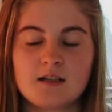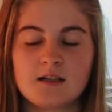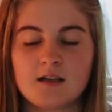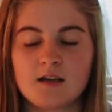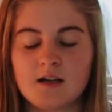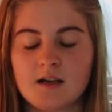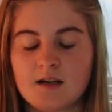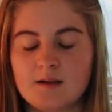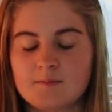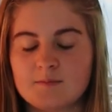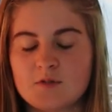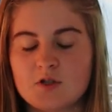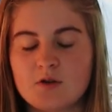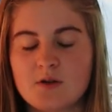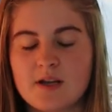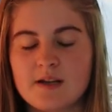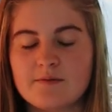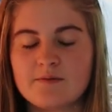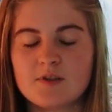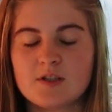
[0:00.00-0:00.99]
do
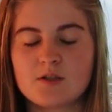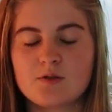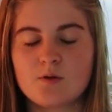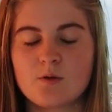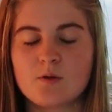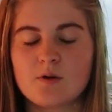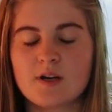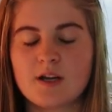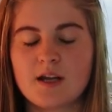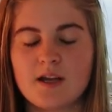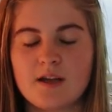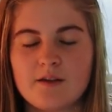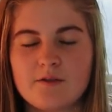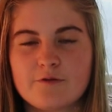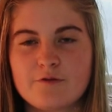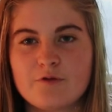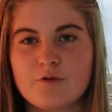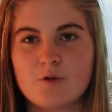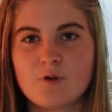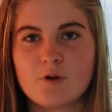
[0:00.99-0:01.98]
inventory
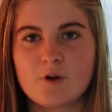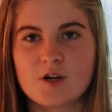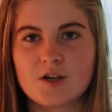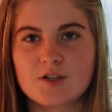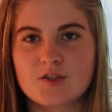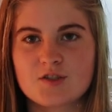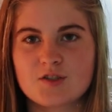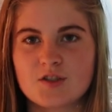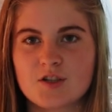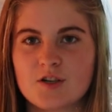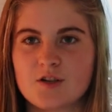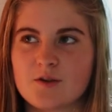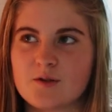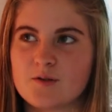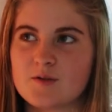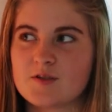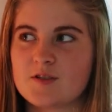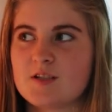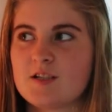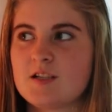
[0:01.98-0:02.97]
for, so